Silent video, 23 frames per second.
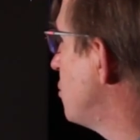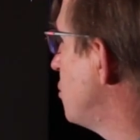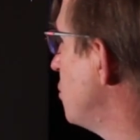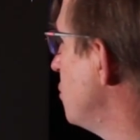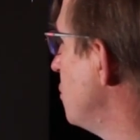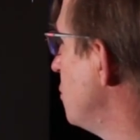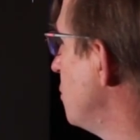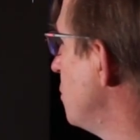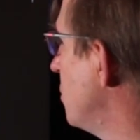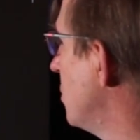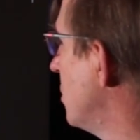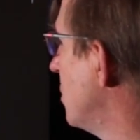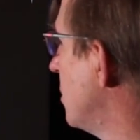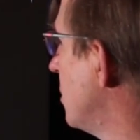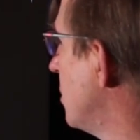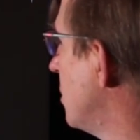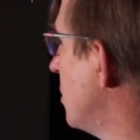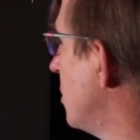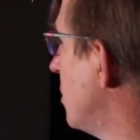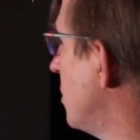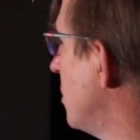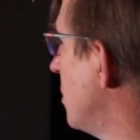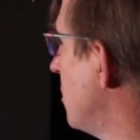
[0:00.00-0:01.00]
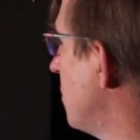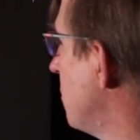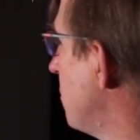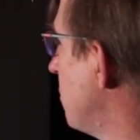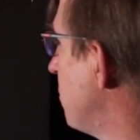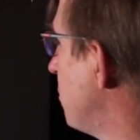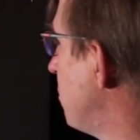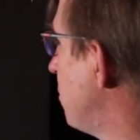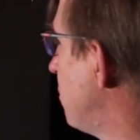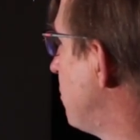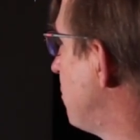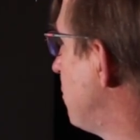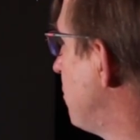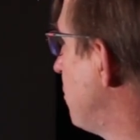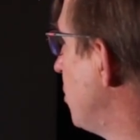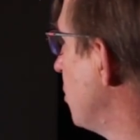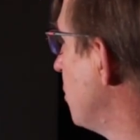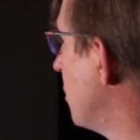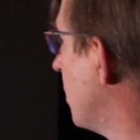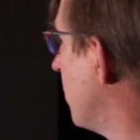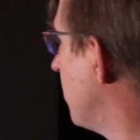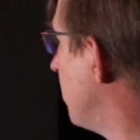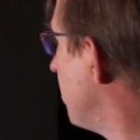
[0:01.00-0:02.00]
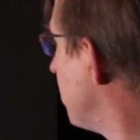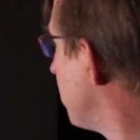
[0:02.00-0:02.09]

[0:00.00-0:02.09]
to Pluto.